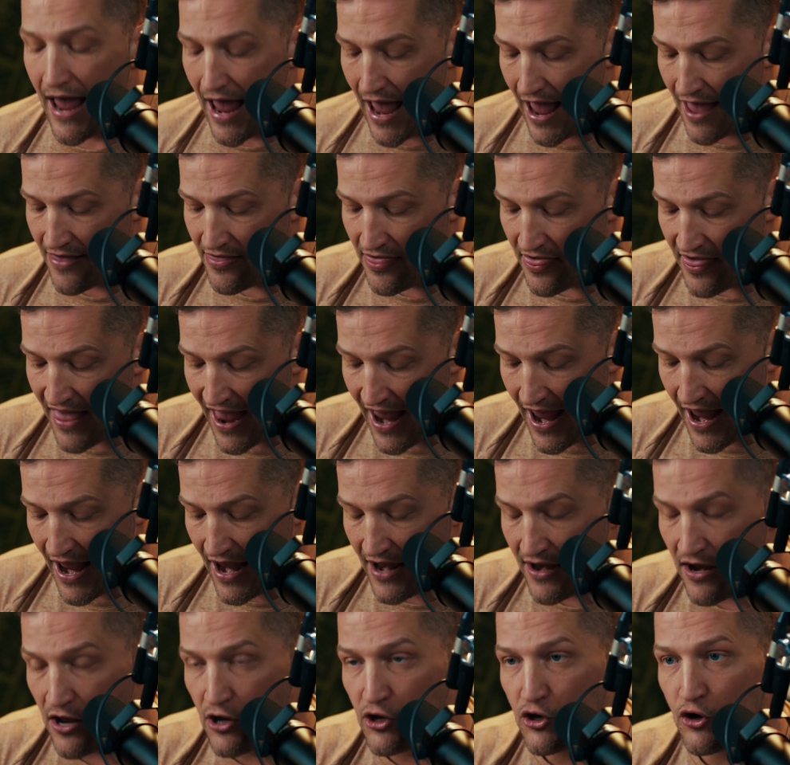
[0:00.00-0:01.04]
And
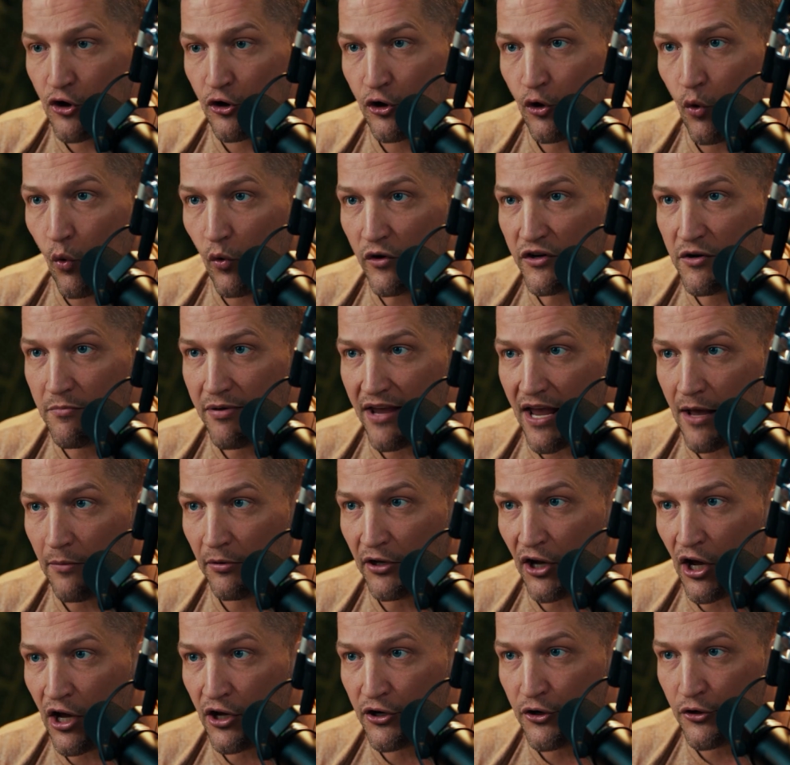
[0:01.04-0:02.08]
then you're going to be able
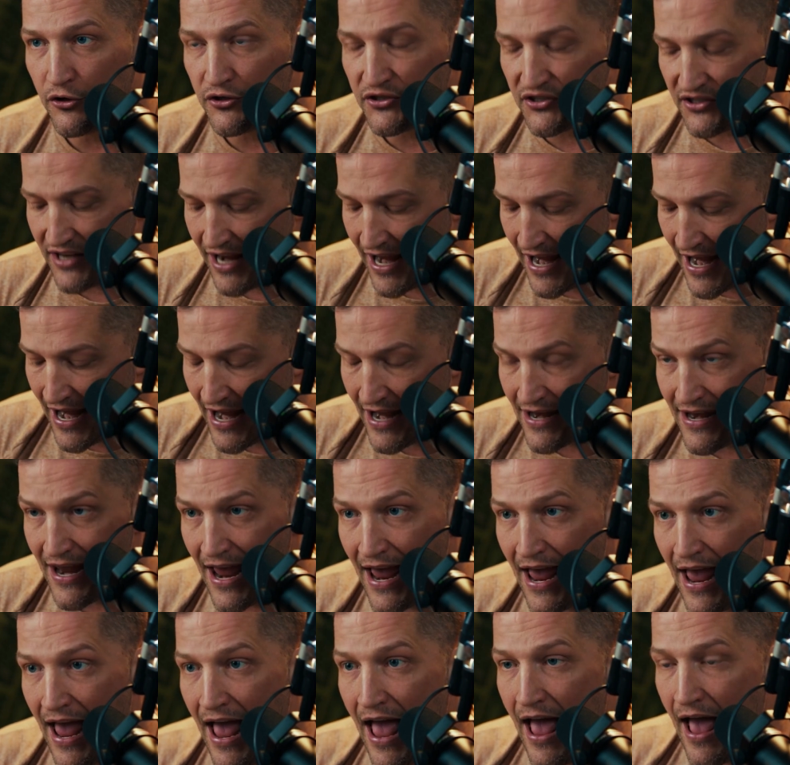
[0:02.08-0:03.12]
to understand
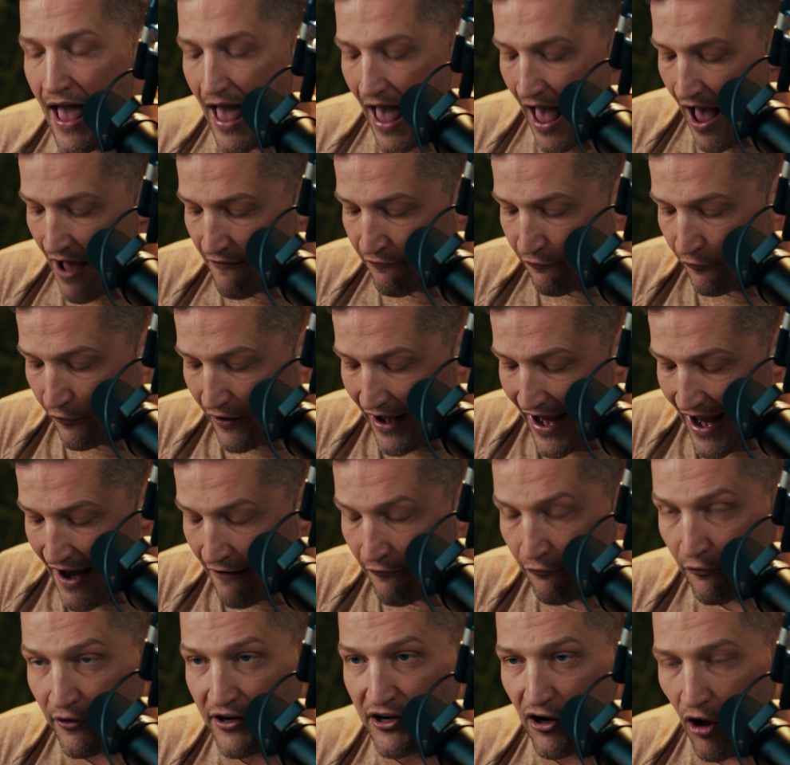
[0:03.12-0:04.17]
for
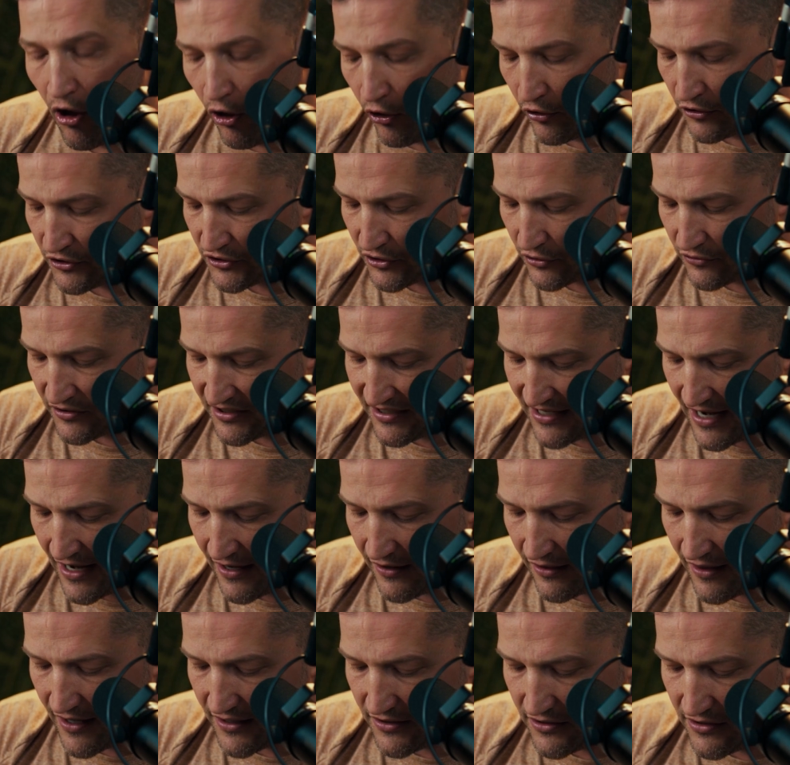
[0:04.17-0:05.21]
every dollar. So
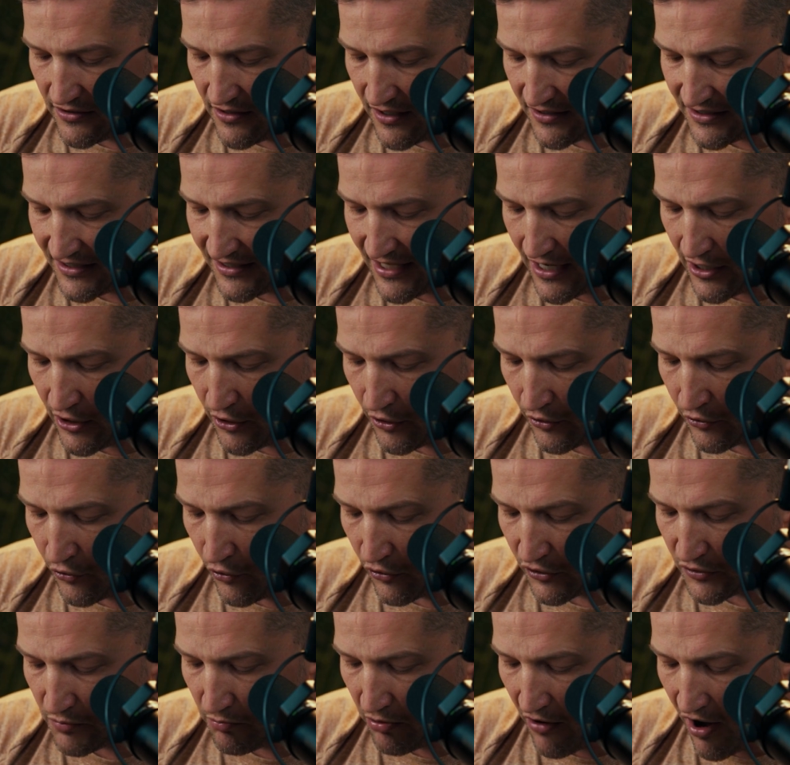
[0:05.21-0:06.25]
let's say your
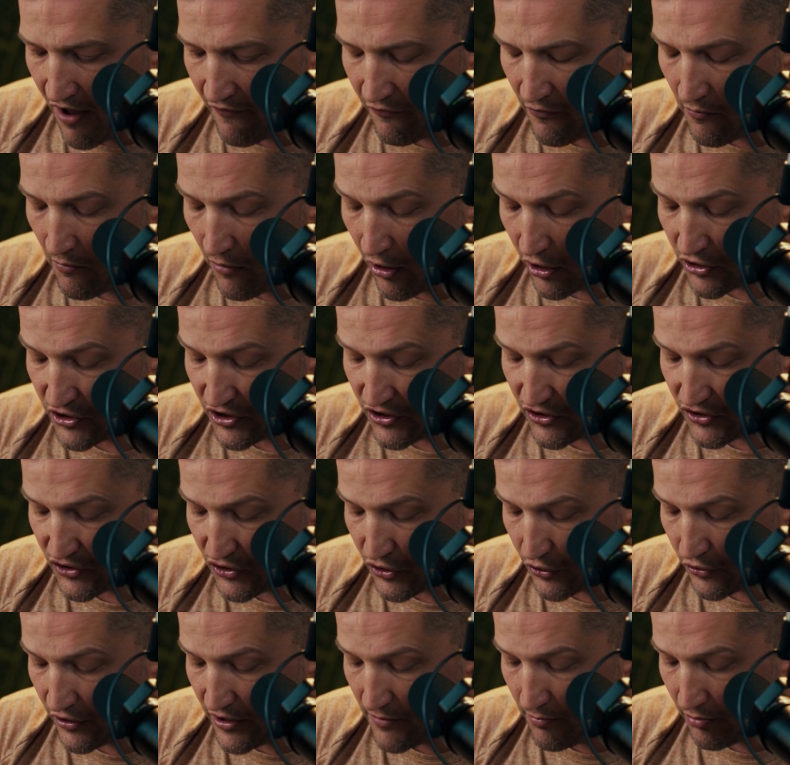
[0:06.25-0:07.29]
gross profit margin is
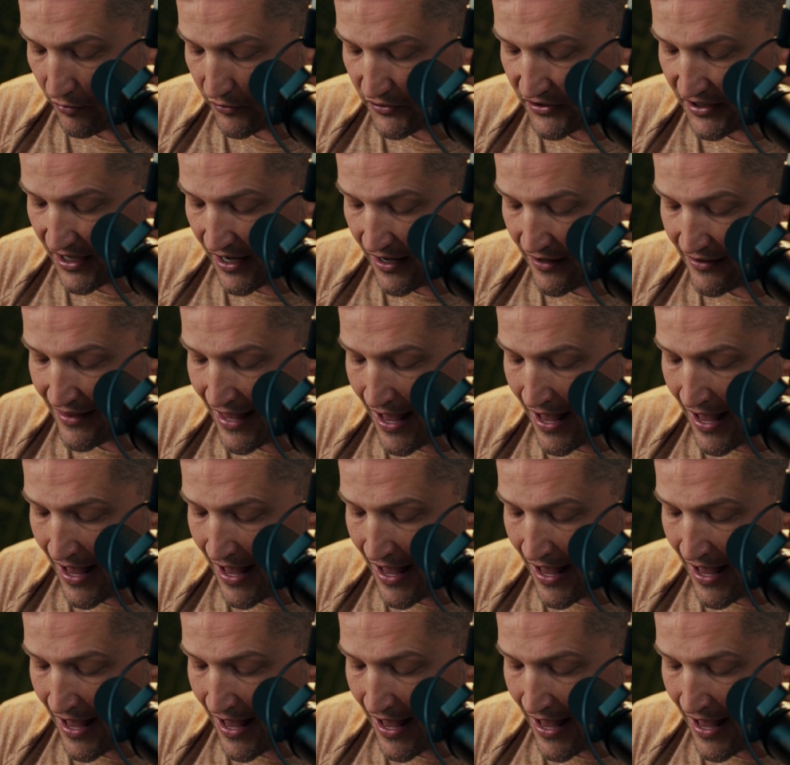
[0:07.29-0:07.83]
30%.